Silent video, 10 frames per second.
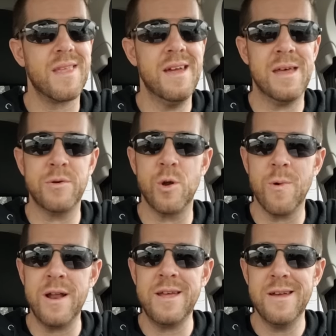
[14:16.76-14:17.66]
And then when you're
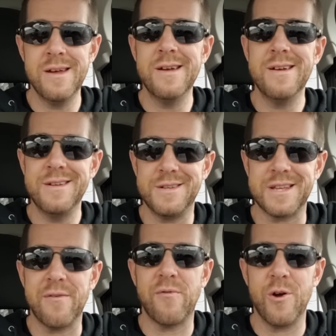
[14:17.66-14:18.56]
ready, just
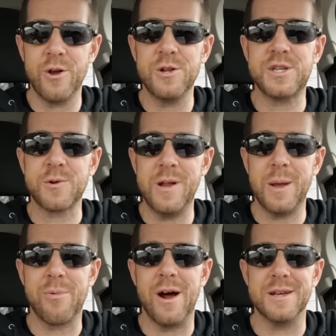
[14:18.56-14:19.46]
have a very good
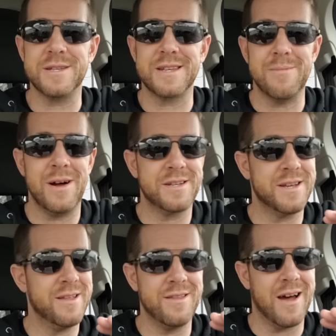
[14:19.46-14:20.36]
screening process. I'm not
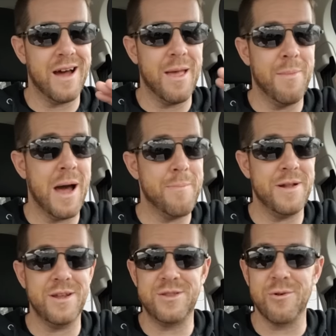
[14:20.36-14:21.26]
saying, in my
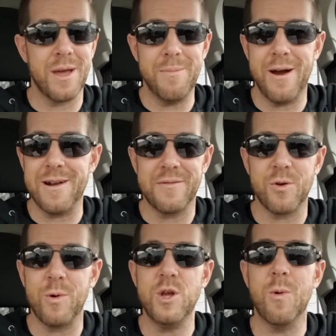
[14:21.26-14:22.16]
opinion, don't get married
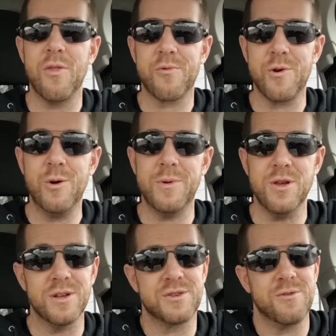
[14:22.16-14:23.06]
after what you went through, but
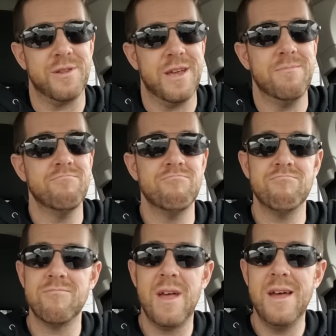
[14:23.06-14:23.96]
you can certainly
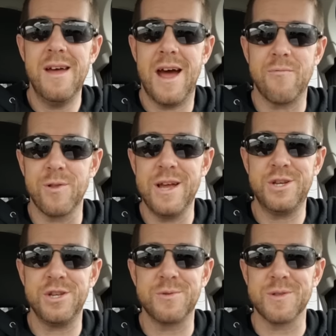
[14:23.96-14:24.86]
have
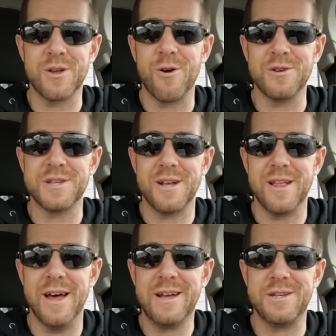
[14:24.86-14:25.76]
relations with girls that you
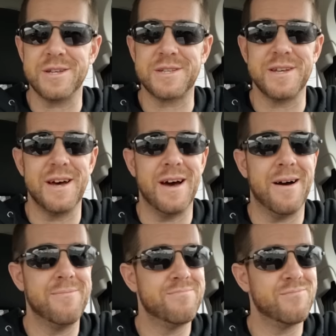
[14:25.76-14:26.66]
like. Just
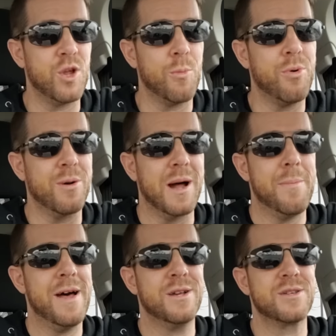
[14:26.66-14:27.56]
don't put them on a
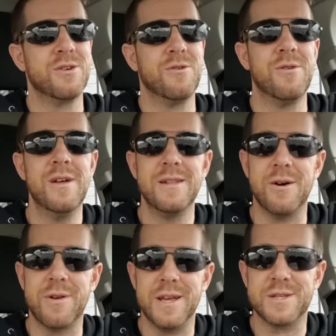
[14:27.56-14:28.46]
pedestal.
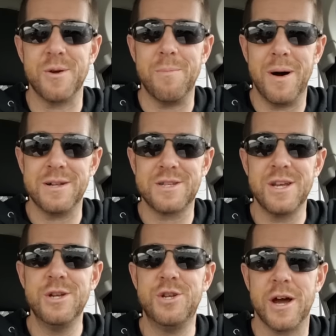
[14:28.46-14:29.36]
Don't kiss their butts.
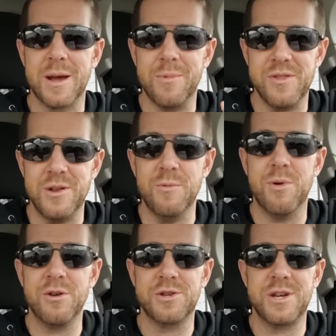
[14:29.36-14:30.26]
Check them when they do
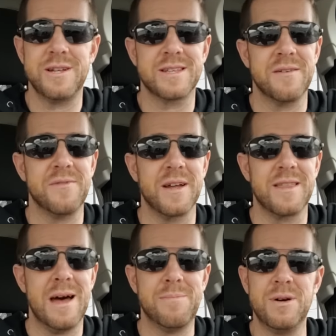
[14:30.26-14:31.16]
bullshit, stuff like
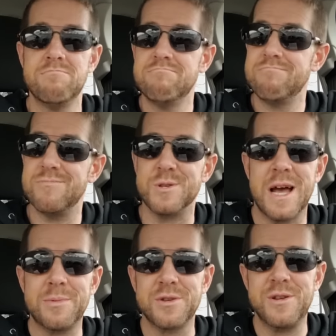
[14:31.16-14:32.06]
that. But there's
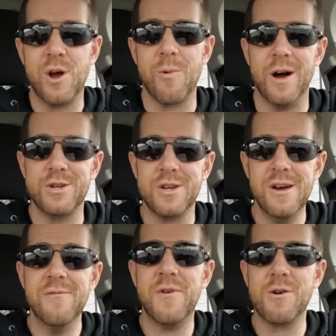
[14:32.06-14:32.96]
absolutely no rush.
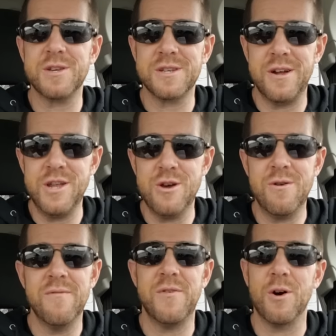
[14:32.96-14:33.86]
Focus on you.
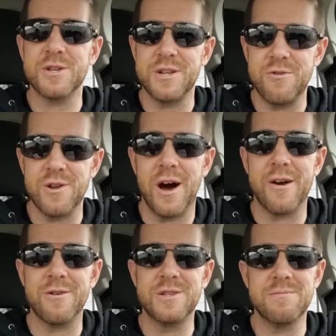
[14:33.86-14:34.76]
Focus on your
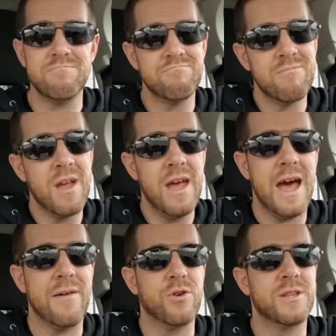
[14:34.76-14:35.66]
daughters.
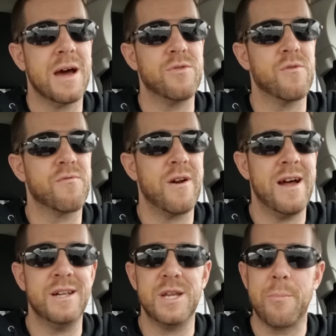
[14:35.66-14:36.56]
Have a good time with your
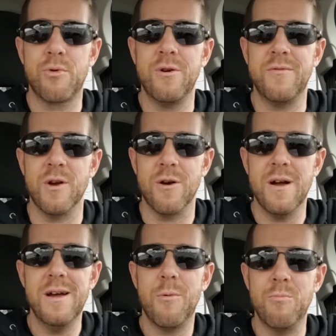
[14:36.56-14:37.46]
friends. Improve your
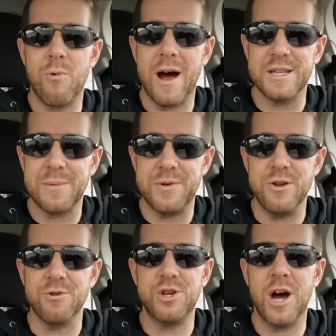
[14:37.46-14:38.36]
rise up in
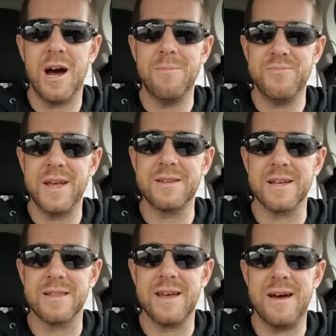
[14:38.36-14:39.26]
your job, things
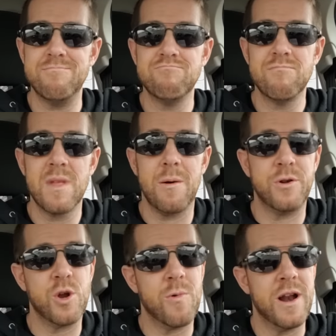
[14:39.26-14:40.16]
like that. And
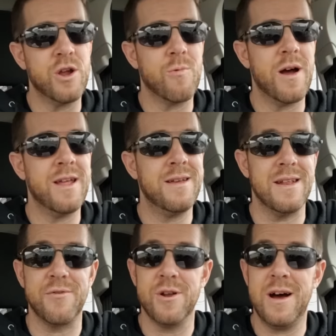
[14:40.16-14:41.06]
when you're ready, you're ready. And
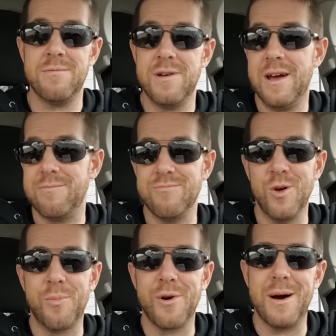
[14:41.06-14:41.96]
if you're not, hey,
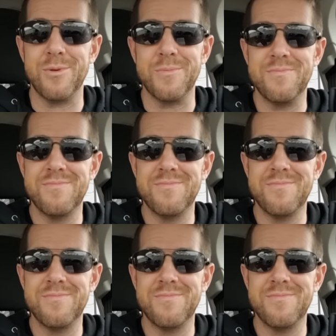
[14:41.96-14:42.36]
no problem.